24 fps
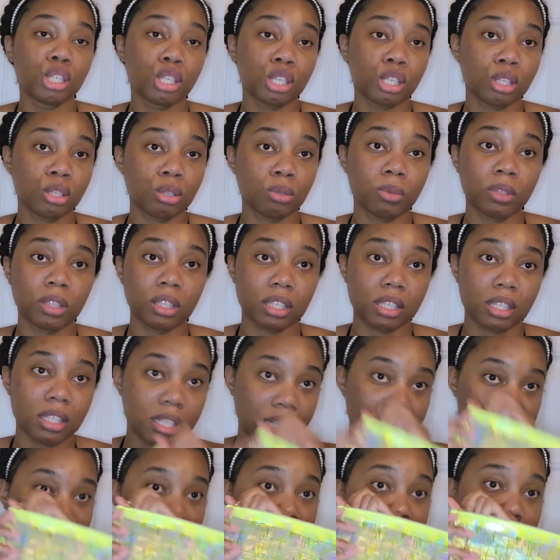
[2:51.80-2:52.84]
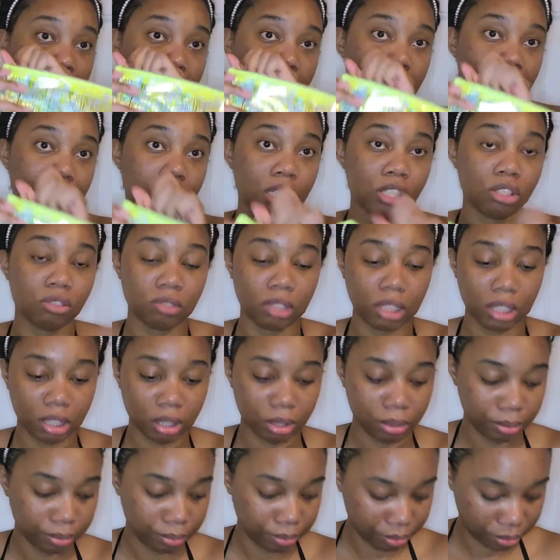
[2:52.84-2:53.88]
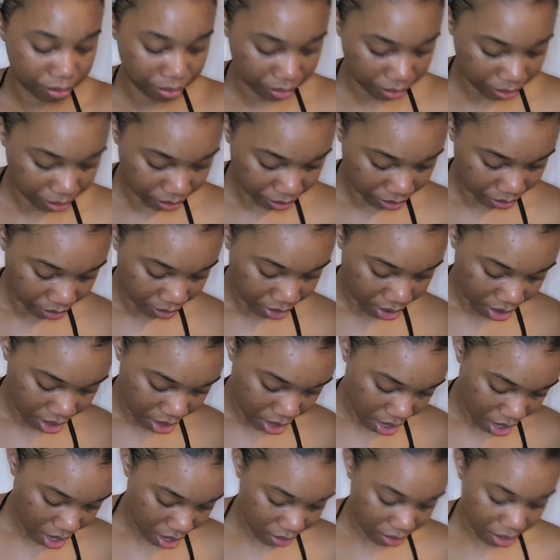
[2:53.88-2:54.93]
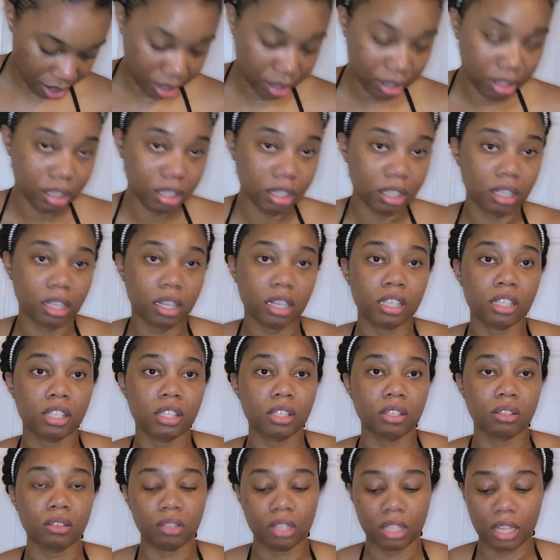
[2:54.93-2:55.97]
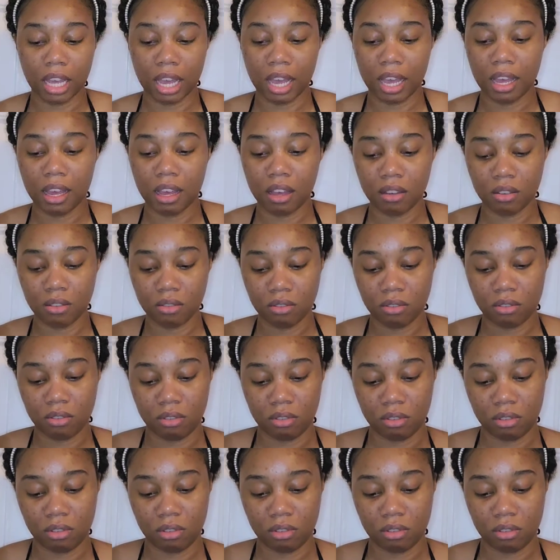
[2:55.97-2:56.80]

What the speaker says: to do with this because I like it. It's really cute. All right, and so now